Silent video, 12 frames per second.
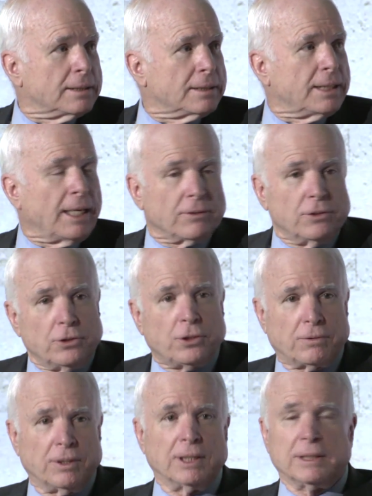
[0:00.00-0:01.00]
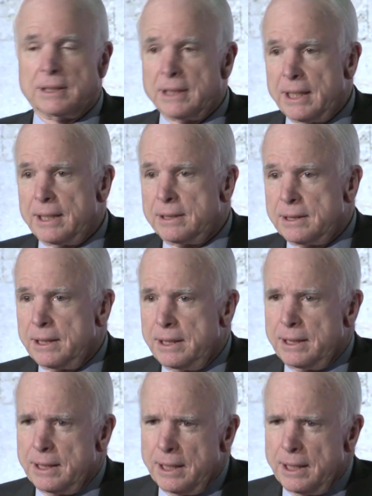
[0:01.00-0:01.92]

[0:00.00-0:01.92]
to al-Nusra and the